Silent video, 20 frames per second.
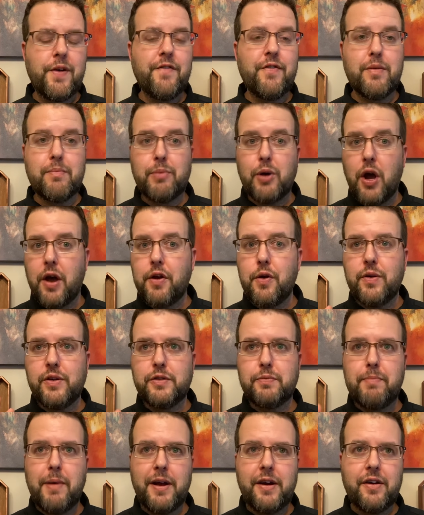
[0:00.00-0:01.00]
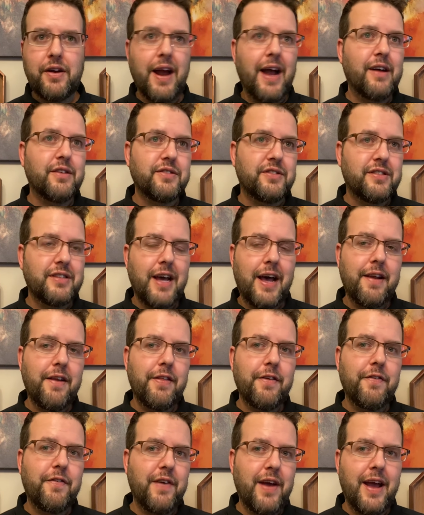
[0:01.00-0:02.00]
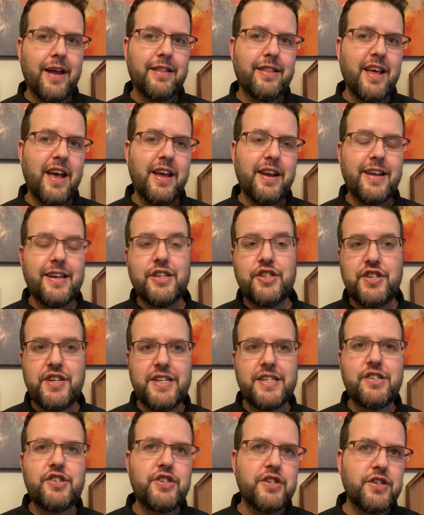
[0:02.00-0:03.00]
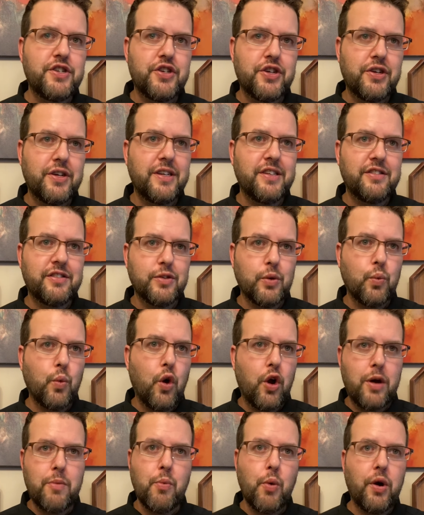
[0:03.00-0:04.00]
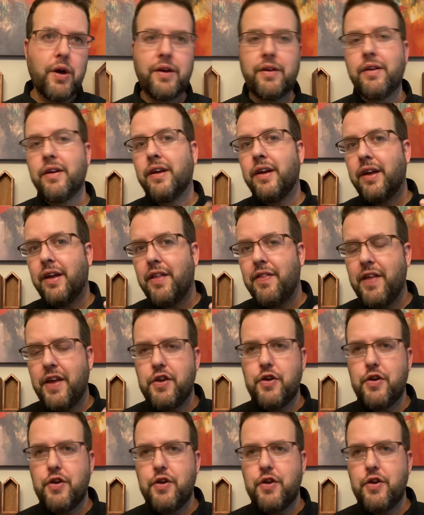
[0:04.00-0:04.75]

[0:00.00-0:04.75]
vibrato is better outside of the fact that Ingenious Ginger is the warm one that